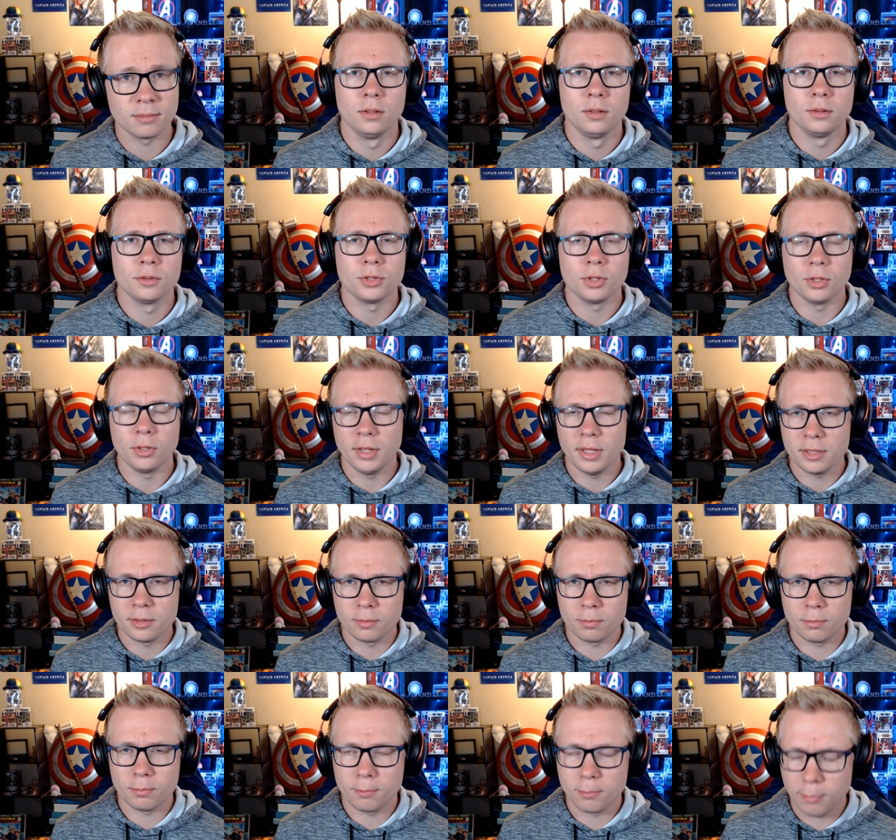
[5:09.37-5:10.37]
So let's
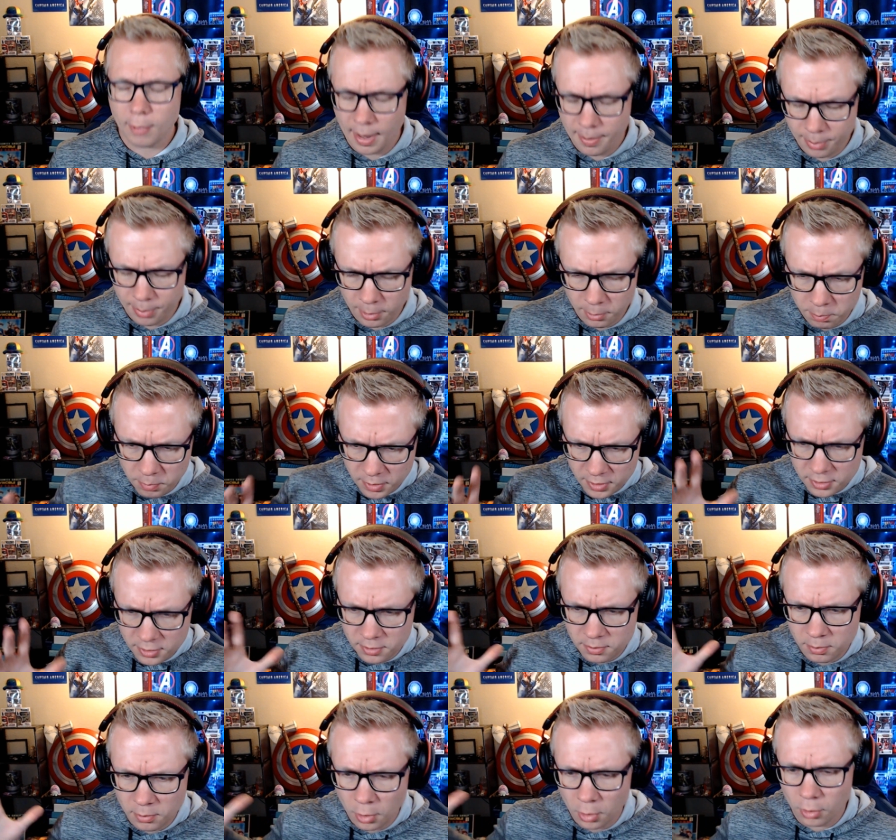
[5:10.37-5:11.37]
wrap up this
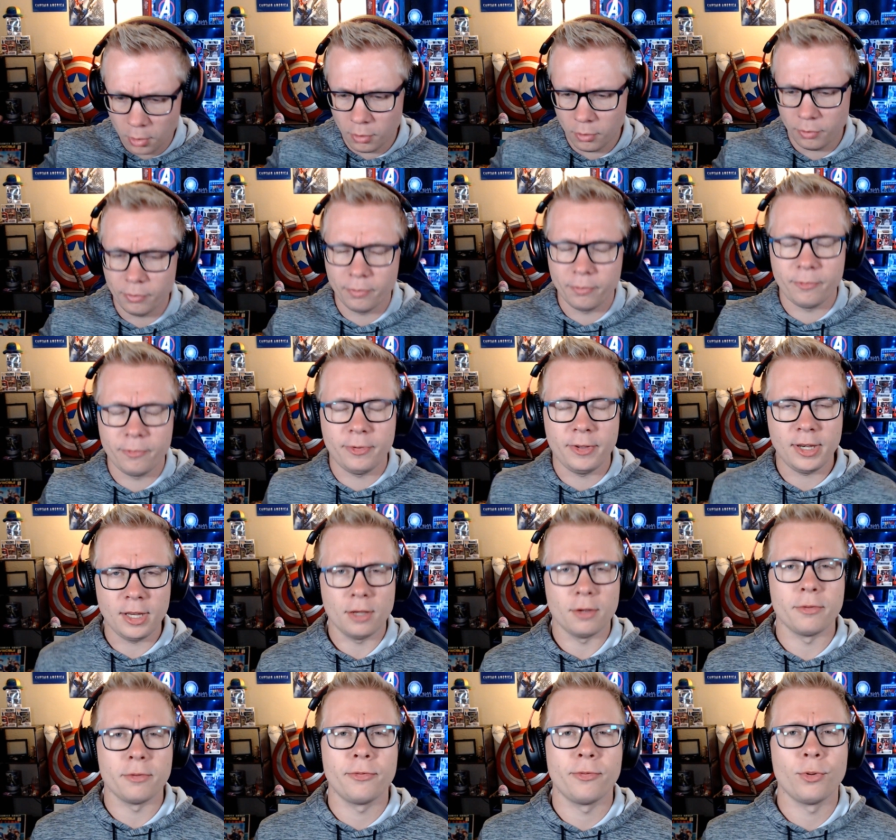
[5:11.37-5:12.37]
whole video
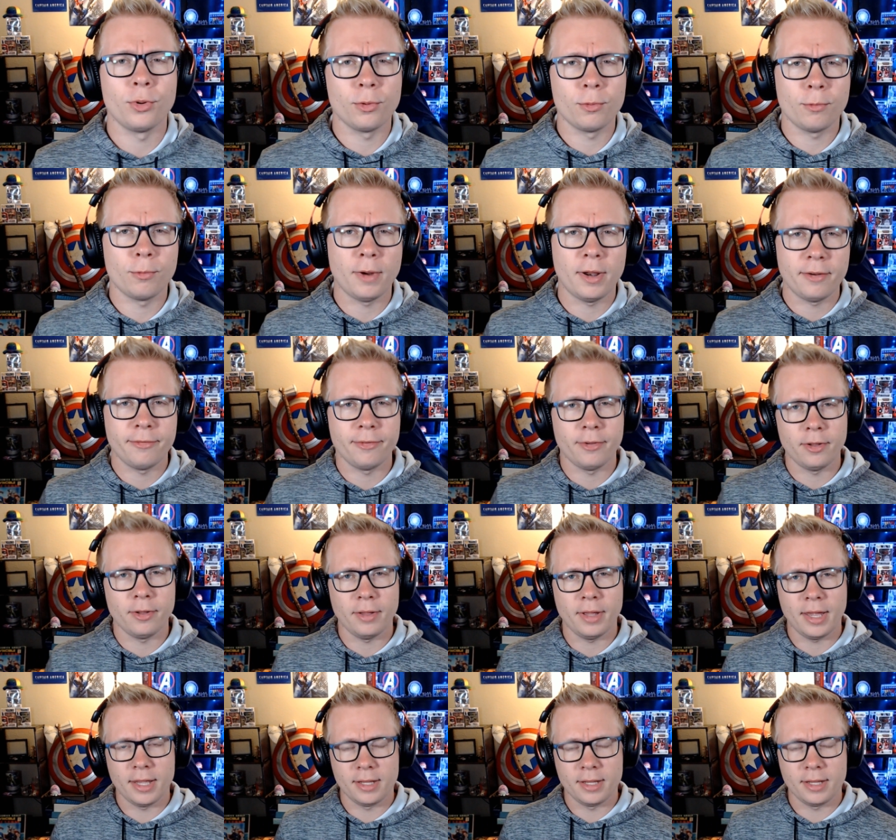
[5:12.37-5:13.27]
for Redfall.